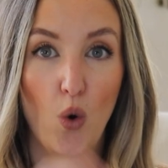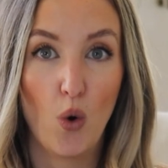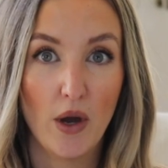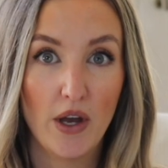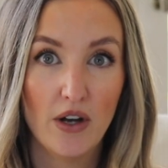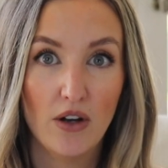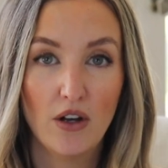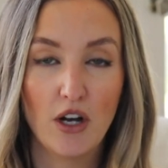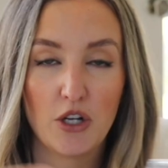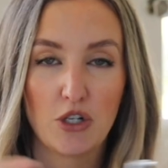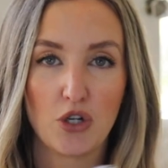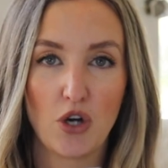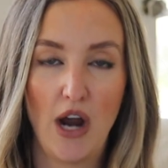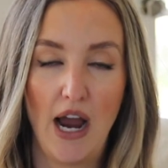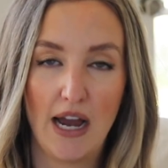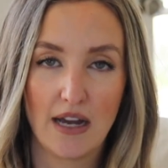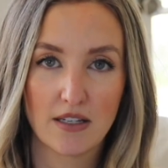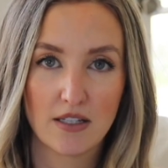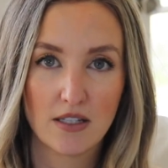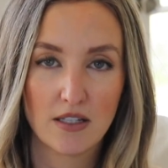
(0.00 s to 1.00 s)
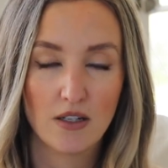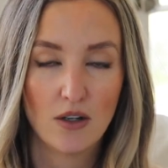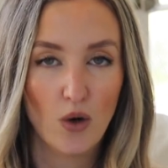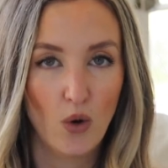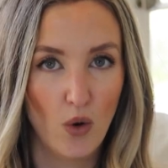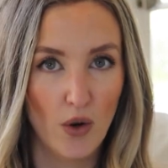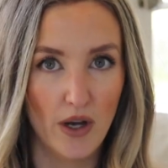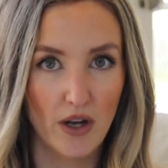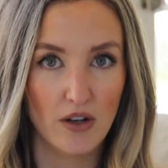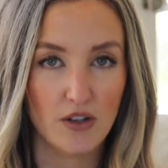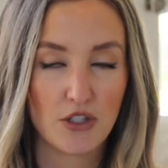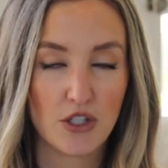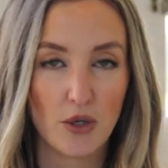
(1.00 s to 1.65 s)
oil attracts oil.